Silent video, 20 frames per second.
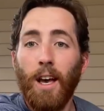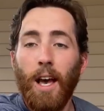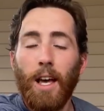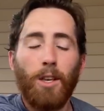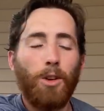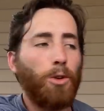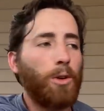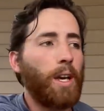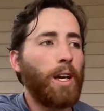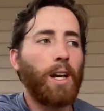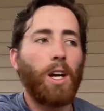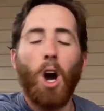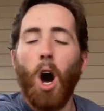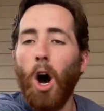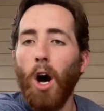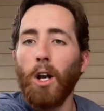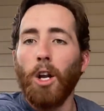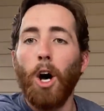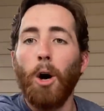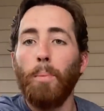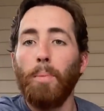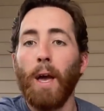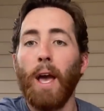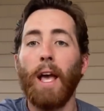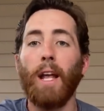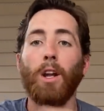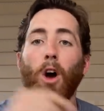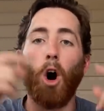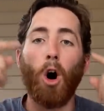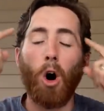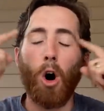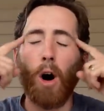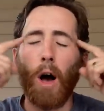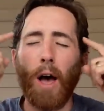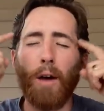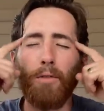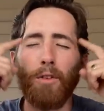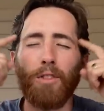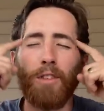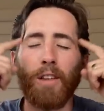you'll get caught up and
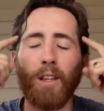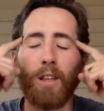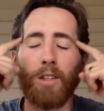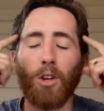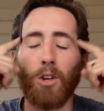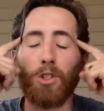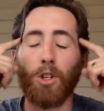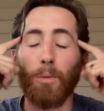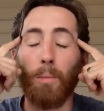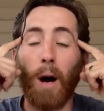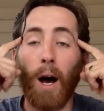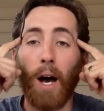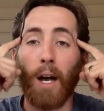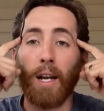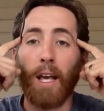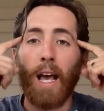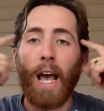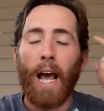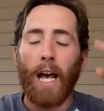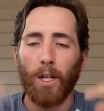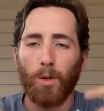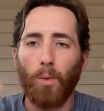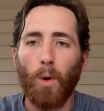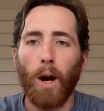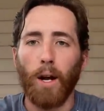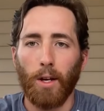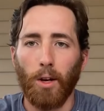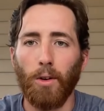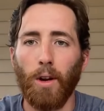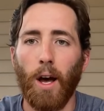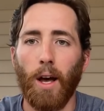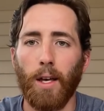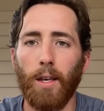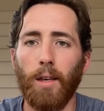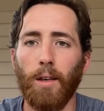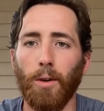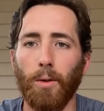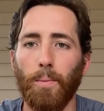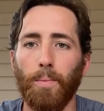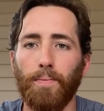everything that's on your mind is why you're not
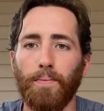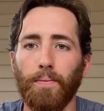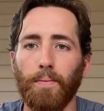healed.